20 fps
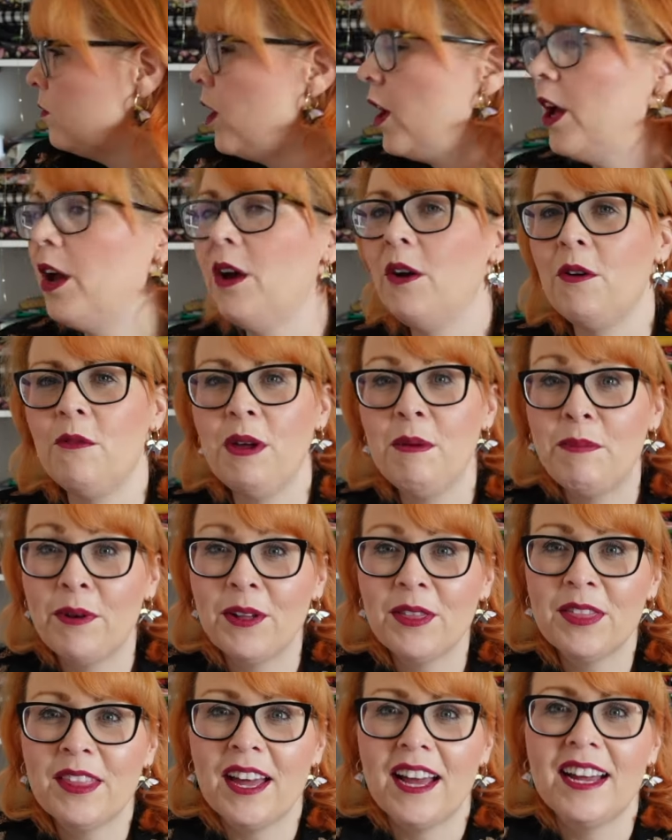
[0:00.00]
Oh, we
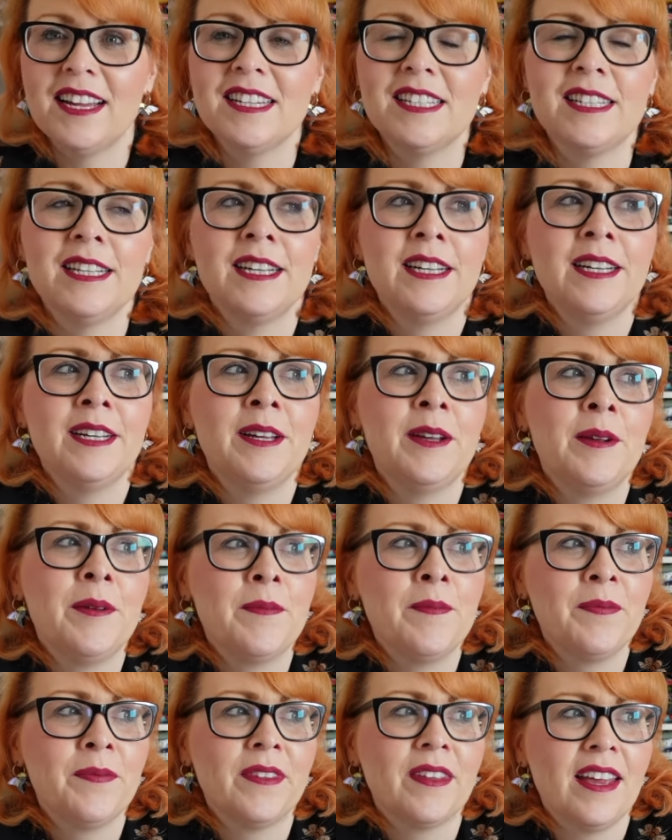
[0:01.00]
bought that
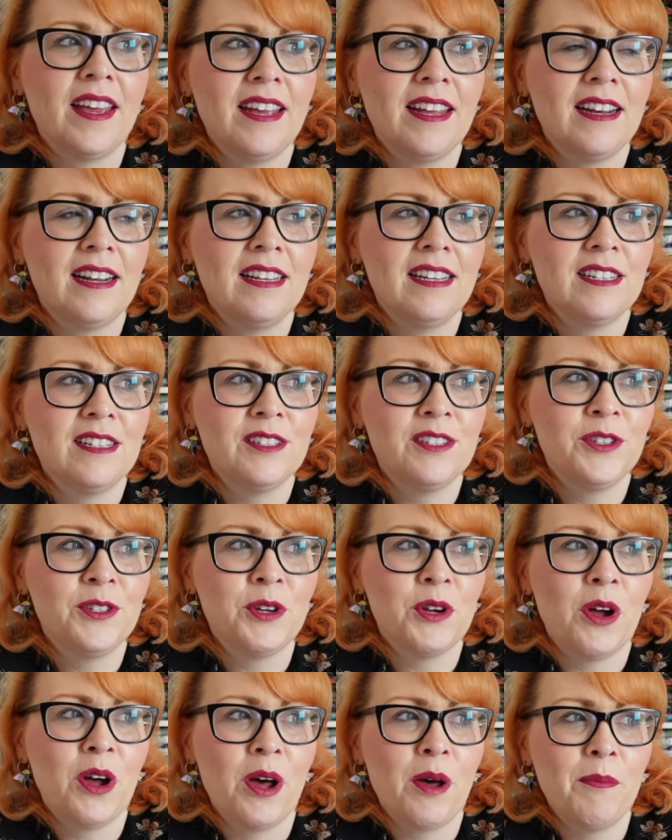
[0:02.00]
in a little
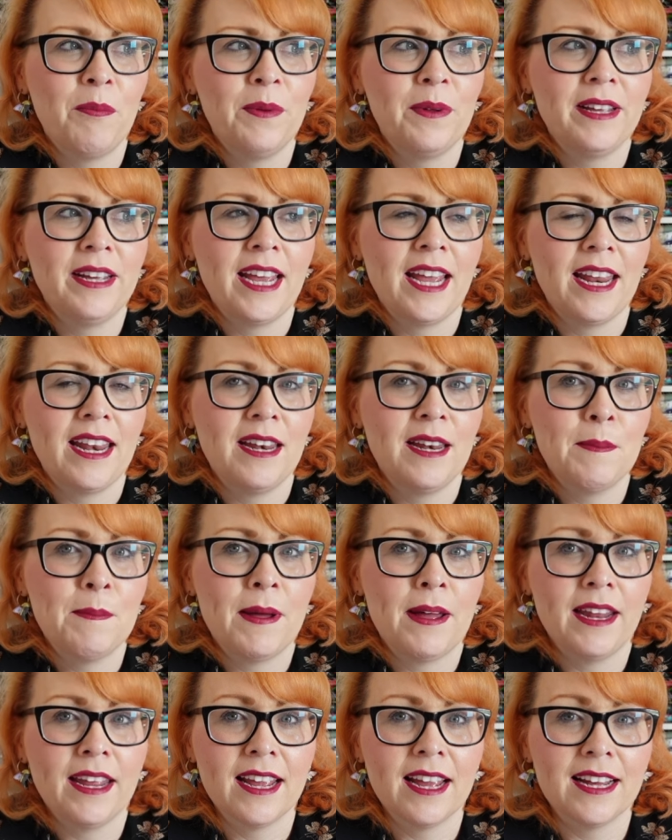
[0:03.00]
shop in
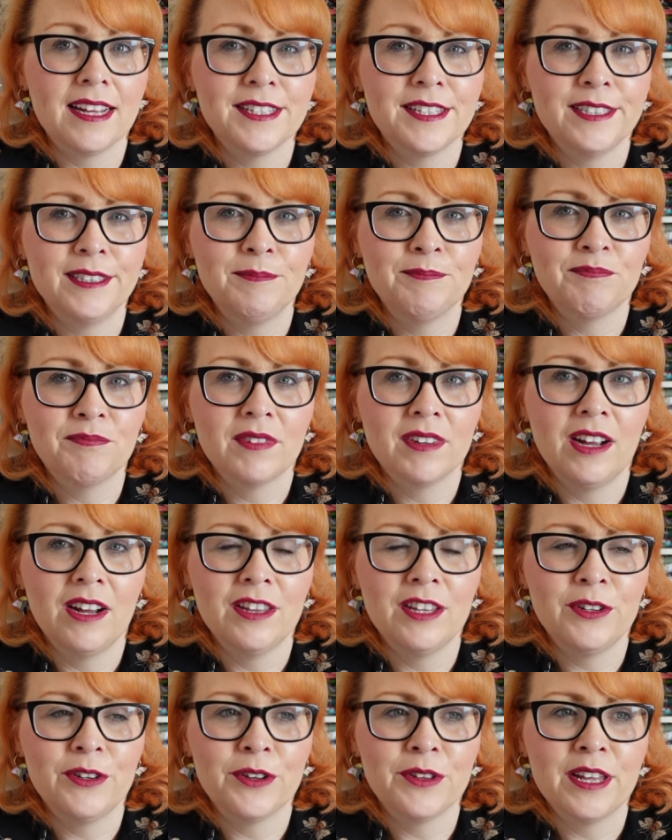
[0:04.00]
Ballycastle
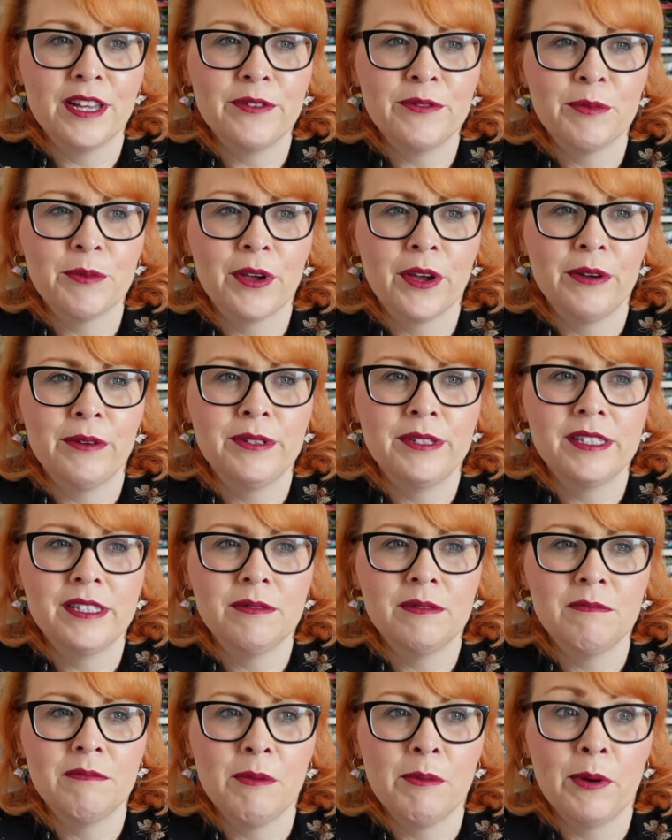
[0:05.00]
on the North Antrim
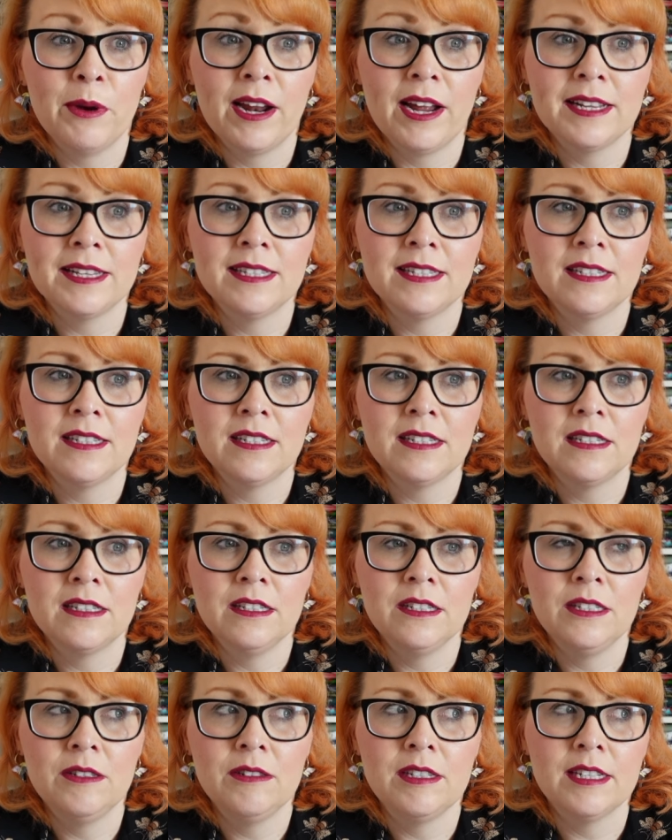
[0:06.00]
coast when we were last
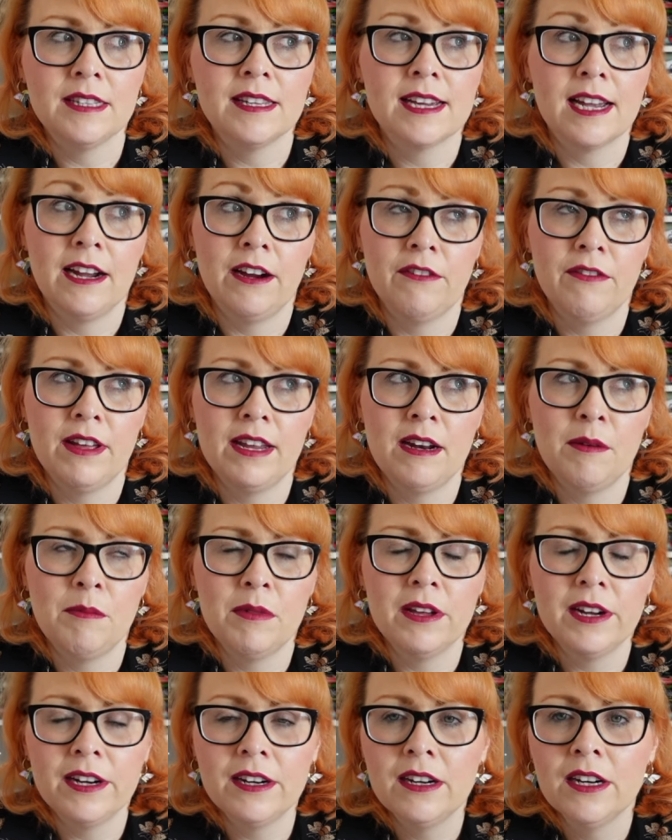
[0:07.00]
using the caravan up
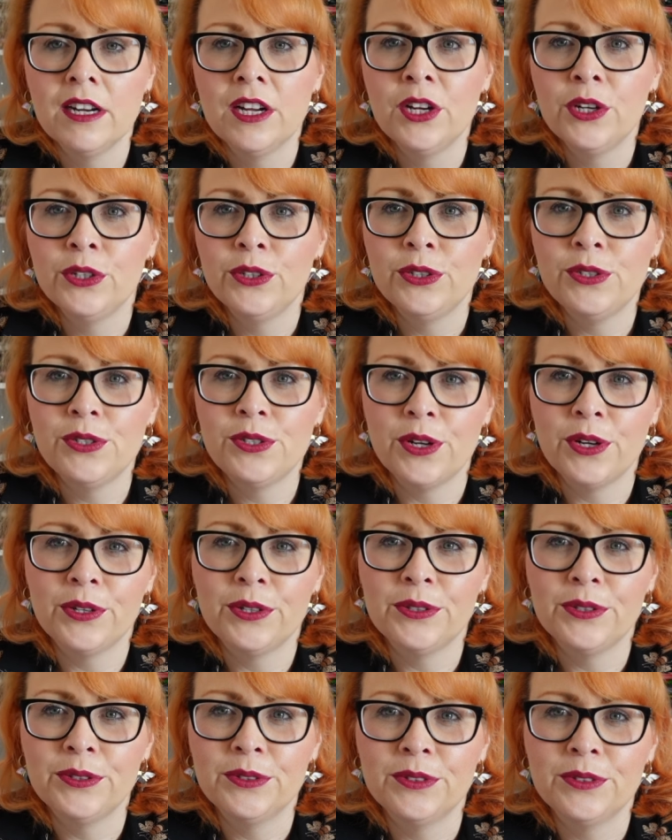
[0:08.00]
there.
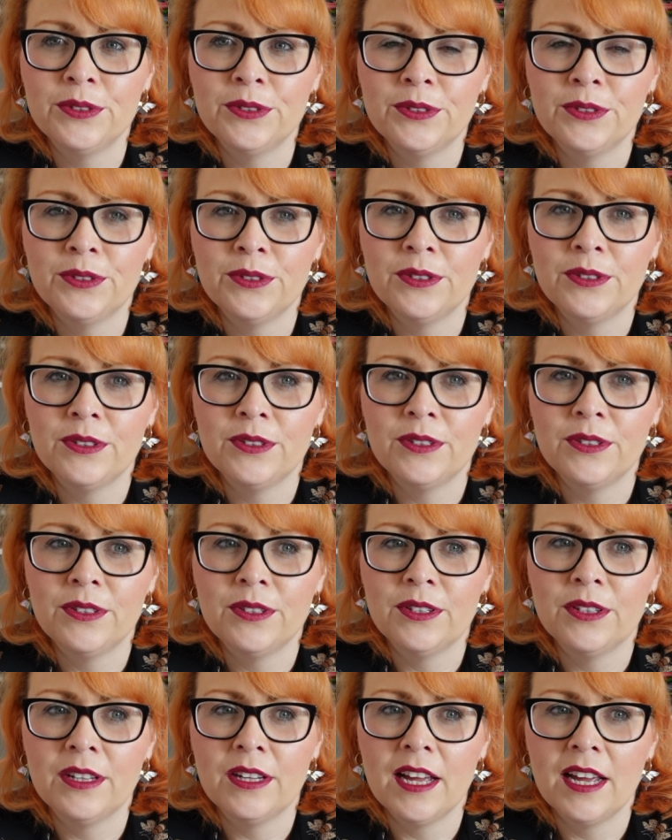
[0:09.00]
So
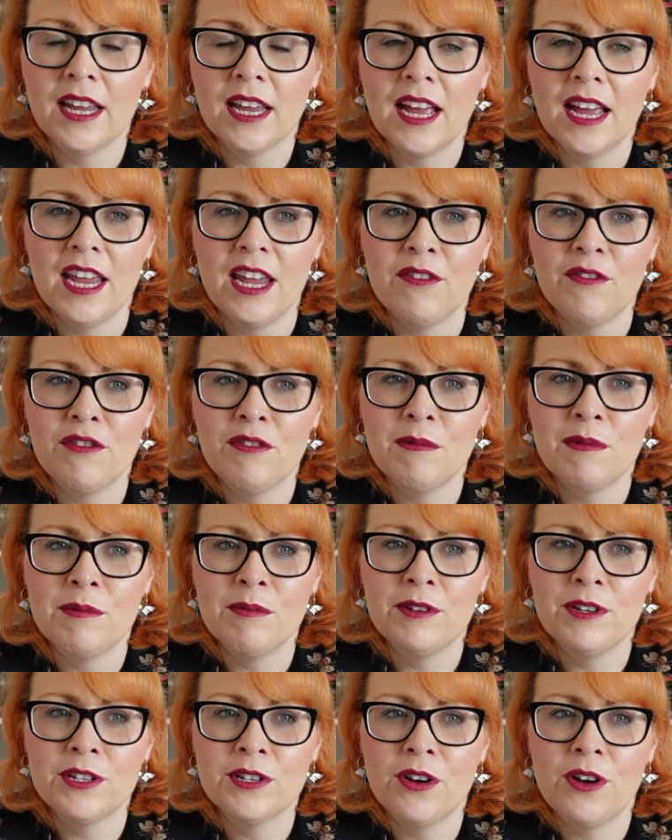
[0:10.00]
I can't even
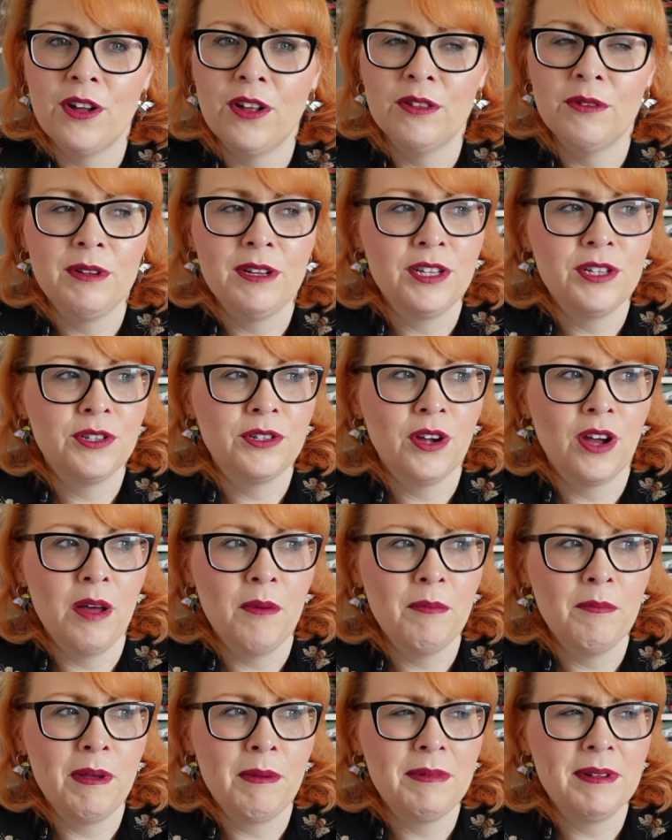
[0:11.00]
remember what you call the wee
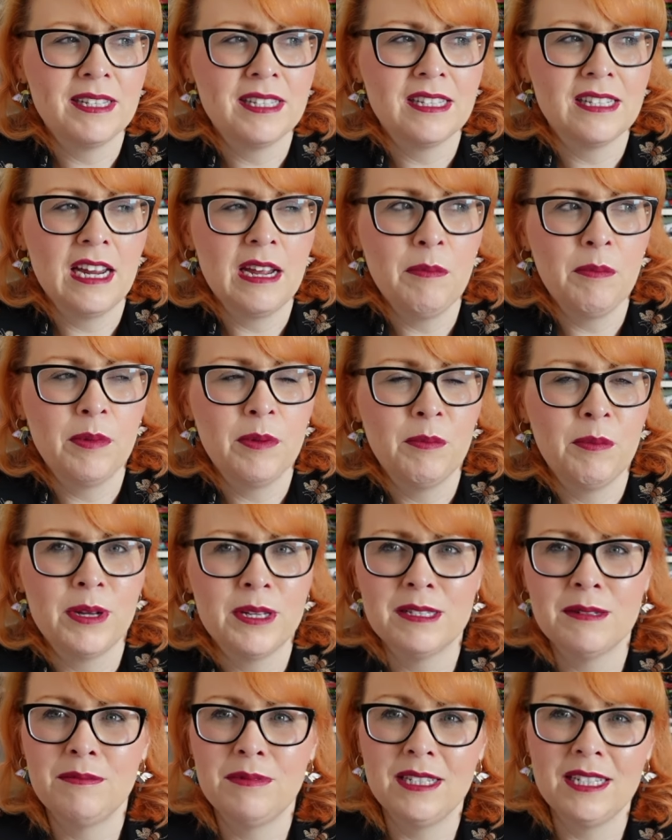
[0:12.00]
shop. Maybe Snip,
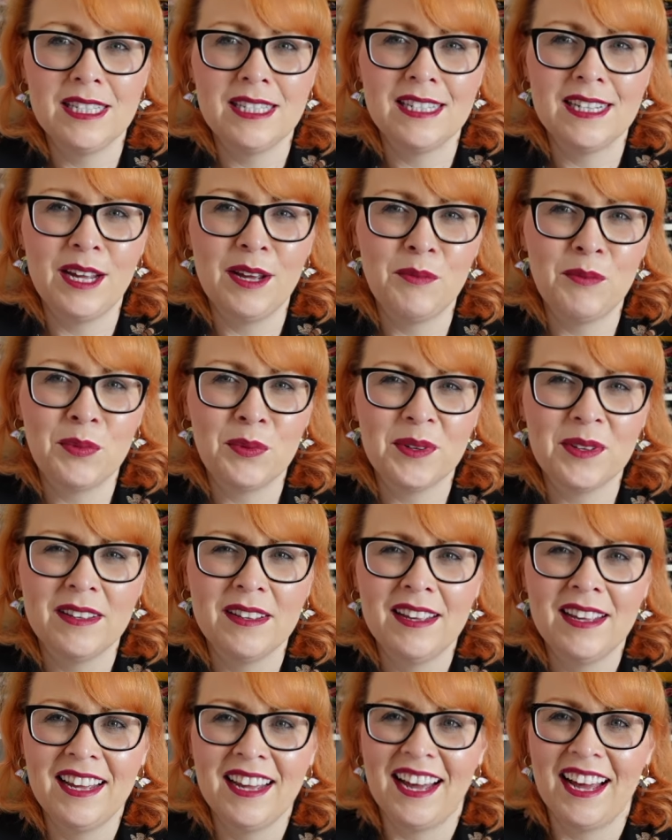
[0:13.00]
possibly Snip.
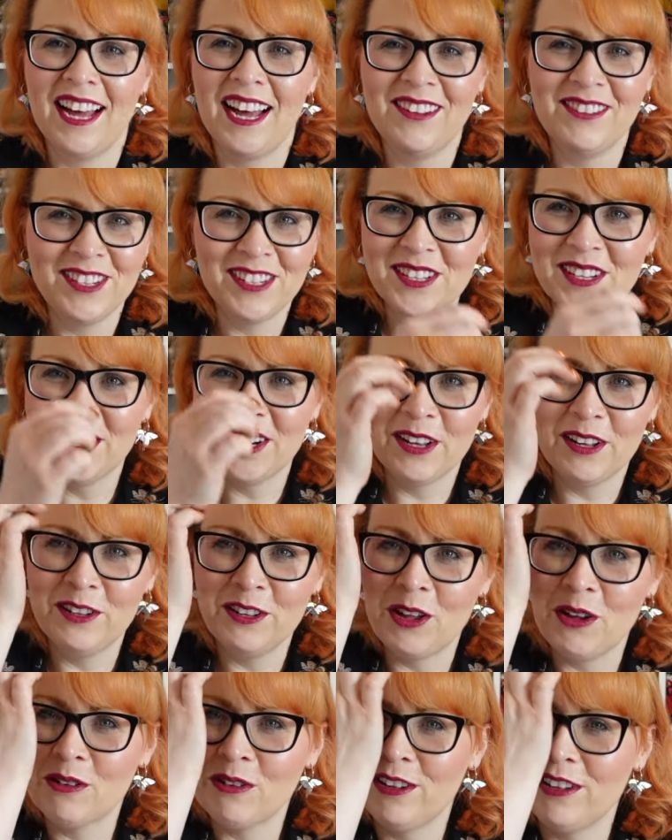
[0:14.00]
Just a little
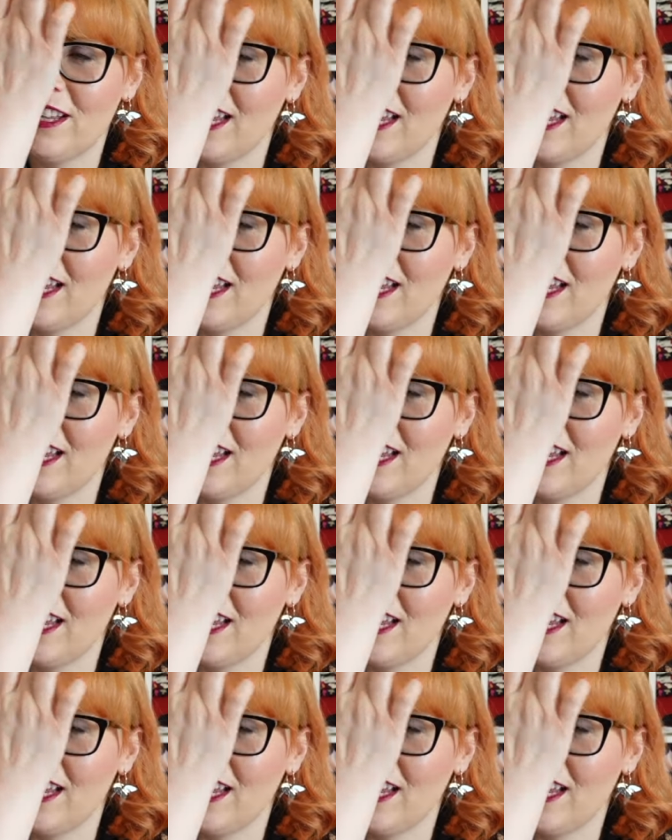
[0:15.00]
local,